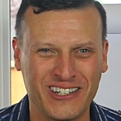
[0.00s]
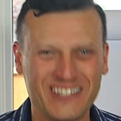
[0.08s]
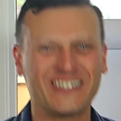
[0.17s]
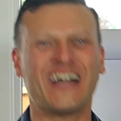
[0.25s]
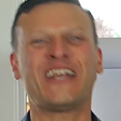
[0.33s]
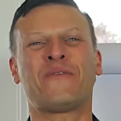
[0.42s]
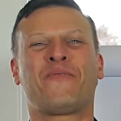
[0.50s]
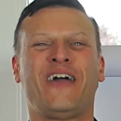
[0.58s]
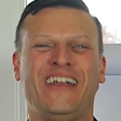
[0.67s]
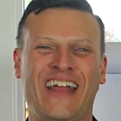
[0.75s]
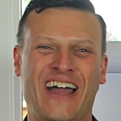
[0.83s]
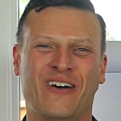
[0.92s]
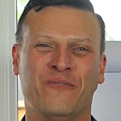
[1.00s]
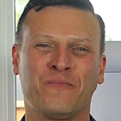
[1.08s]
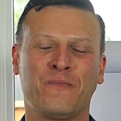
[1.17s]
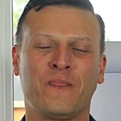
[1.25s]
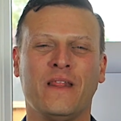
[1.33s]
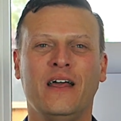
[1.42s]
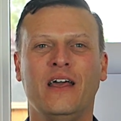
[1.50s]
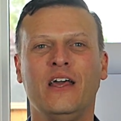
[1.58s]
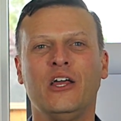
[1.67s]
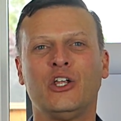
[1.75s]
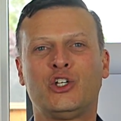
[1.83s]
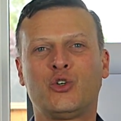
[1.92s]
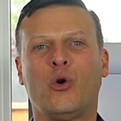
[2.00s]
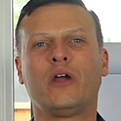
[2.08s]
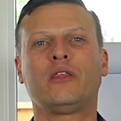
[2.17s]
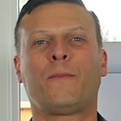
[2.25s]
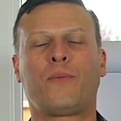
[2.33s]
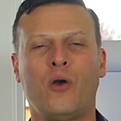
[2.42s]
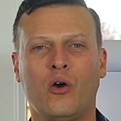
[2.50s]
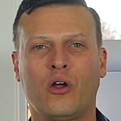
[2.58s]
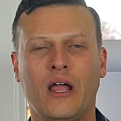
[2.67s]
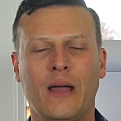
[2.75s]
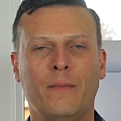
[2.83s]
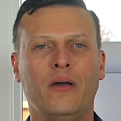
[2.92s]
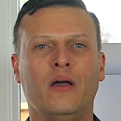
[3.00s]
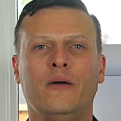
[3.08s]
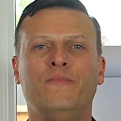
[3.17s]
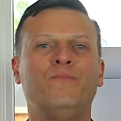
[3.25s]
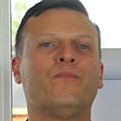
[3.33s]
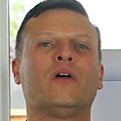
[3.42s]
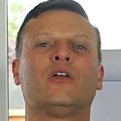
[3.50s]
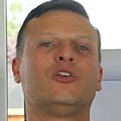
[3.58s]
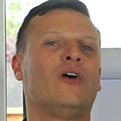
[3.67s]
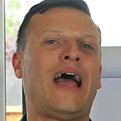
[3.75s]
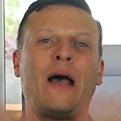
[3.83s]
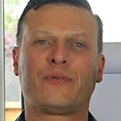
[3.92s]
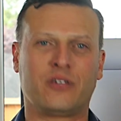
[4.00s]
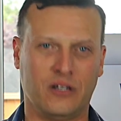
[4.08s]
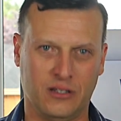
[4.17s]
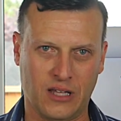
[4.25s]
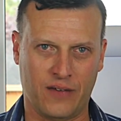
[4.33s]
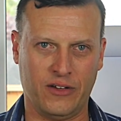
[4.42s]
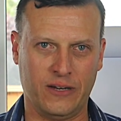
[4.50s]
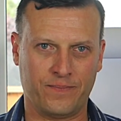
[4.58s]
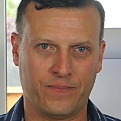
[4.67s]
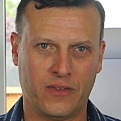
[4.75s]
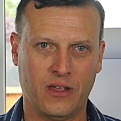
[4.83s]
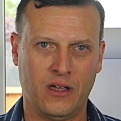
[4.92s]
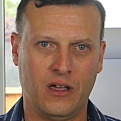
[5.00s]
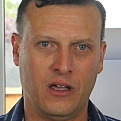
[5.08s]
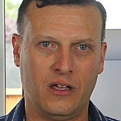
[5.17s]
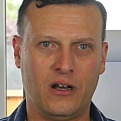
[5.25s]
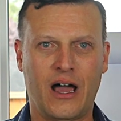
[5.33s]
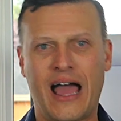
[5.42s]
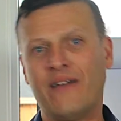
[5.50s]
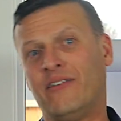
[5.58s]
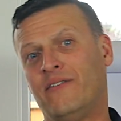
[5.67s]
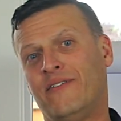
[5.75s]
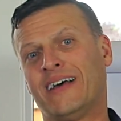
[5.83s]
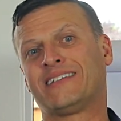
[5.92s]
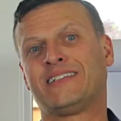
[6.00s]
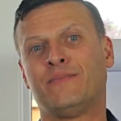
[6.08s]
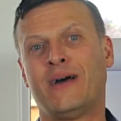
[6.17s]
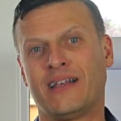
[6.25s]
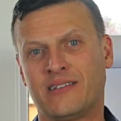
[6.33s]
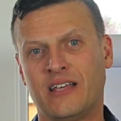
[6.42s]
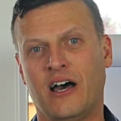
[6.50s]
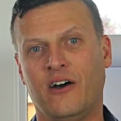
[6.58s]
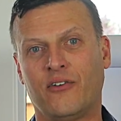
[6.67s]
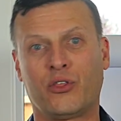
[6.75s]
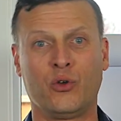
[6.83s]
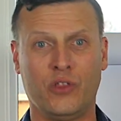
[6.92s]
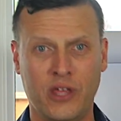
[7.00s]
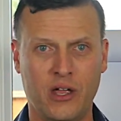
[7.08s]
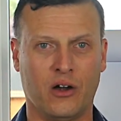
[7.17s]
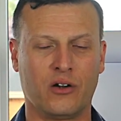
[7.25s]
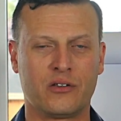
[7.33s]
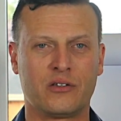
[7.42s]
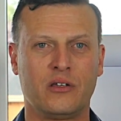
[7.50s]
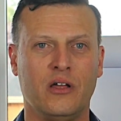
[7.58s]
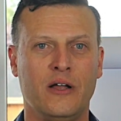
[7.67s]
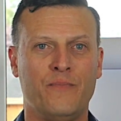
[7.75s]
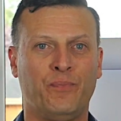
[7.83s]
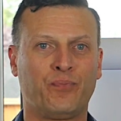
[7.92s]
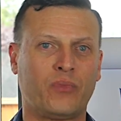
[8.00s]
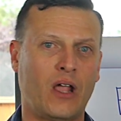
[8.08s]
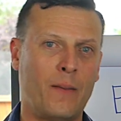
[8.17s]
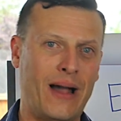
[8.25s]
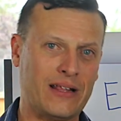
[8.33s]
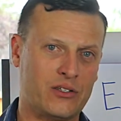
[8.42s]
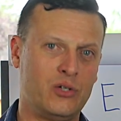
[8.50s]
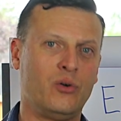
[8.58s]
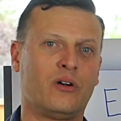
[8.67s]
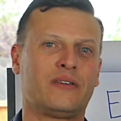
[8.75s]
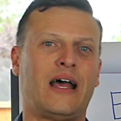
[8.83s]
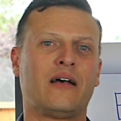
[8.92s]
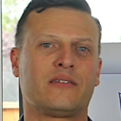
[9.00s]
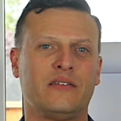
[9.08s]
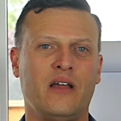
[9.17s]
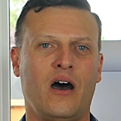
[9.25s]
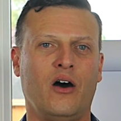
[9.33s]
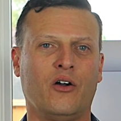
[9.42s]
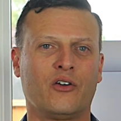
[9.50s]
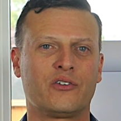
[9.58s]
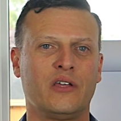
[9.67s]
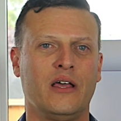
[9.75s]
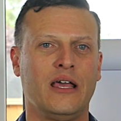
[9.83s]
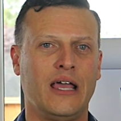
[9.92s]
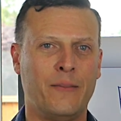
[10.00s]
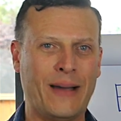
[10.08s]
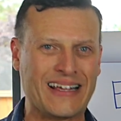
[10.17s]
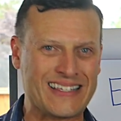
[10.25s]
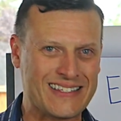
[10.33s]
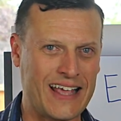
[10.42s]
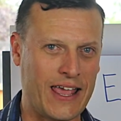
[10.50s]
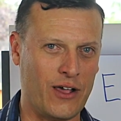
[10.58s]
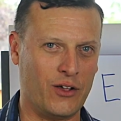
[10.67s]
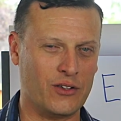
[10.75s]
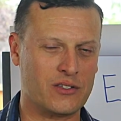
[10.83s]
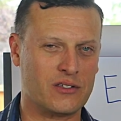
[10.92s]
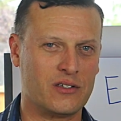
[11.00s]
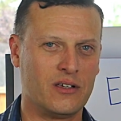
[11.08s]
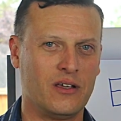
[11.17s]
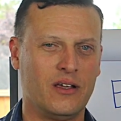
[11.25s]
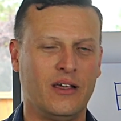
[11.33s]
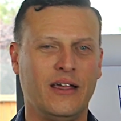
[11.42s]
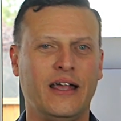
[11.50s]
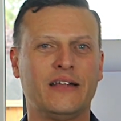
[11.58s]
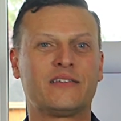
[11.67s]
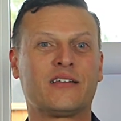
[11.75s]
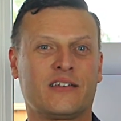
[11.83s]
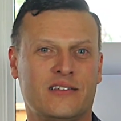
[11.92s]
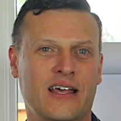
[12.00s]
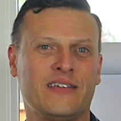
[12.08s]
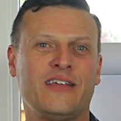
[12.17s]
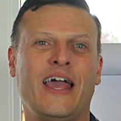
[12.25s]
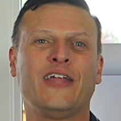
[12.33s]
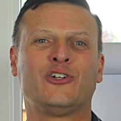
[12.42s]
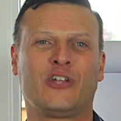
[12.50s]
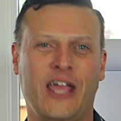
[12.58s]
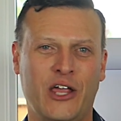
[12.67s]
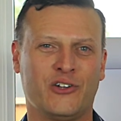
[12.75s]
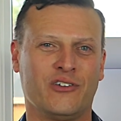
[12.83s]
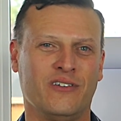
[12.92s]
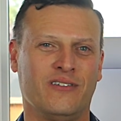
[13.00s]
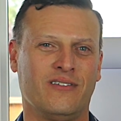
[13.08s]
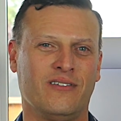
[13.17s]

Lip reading: Just sign up right now. Join the program. You'll absolutely love it. You know, I've invested myself through the years about $200,000 in my sales and success education.